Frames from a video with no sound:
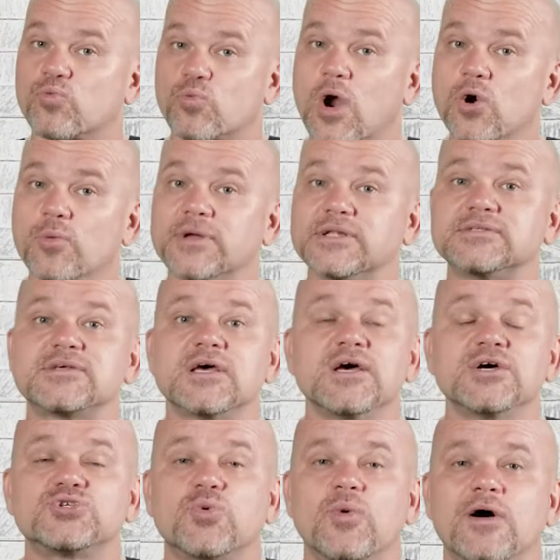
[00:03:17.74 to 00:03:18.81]
Romans
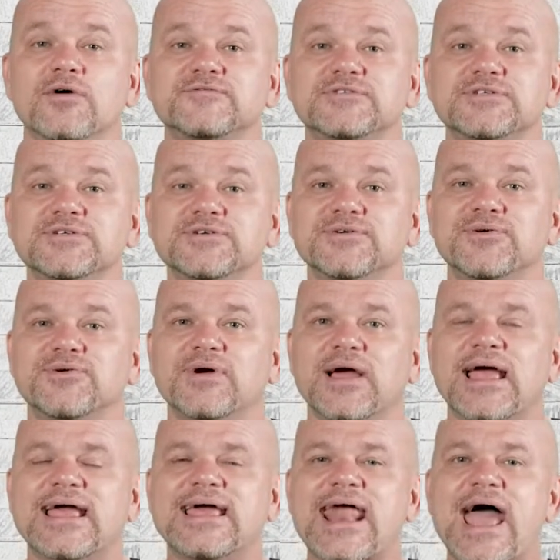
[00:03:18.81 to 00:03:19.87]
12:2,
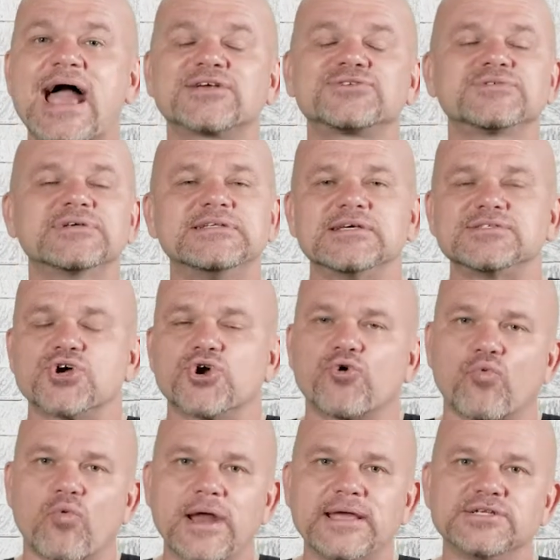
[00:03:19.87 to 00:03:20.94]
it actually does a
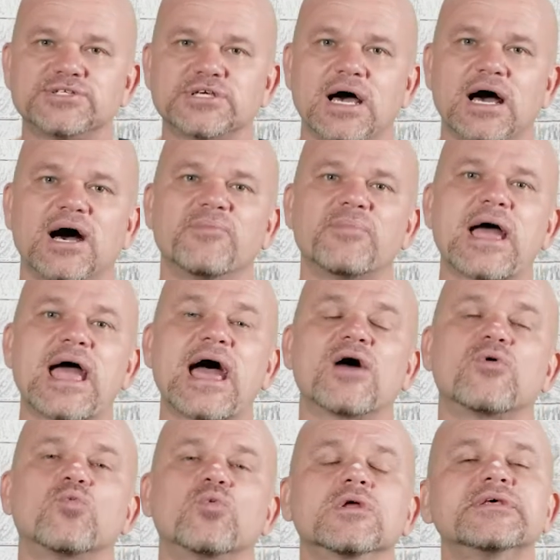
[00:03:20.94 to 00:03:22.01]
great job
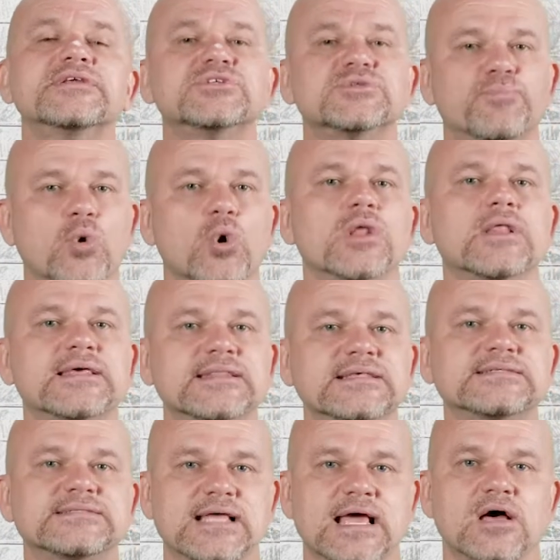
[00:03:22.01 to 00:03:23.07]
at really just boiling
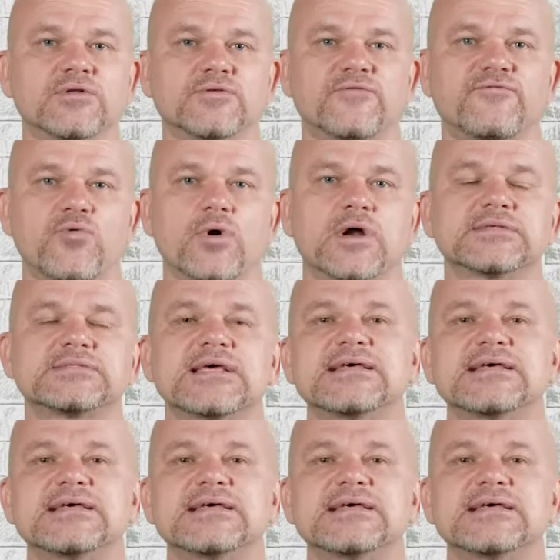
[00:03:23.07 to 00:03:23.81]
this down for us.